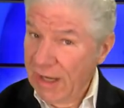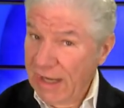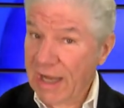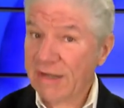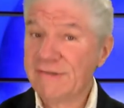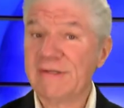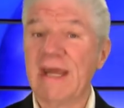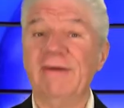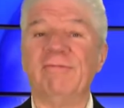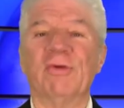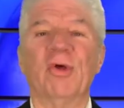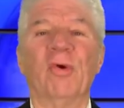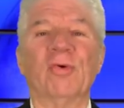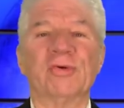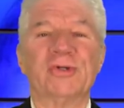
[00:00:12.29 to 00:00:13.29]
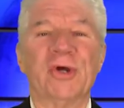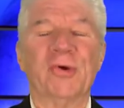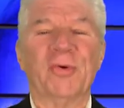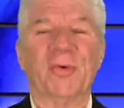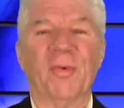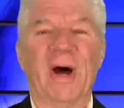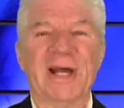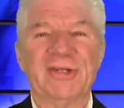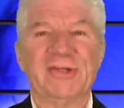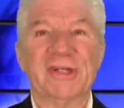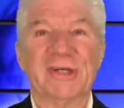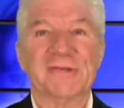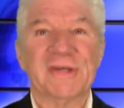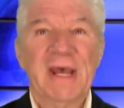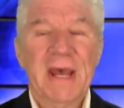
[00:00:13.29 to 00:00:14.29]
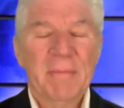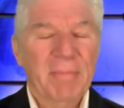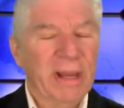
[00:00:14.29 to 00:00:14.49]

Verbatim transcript: Got to stay for the whole show to watch this.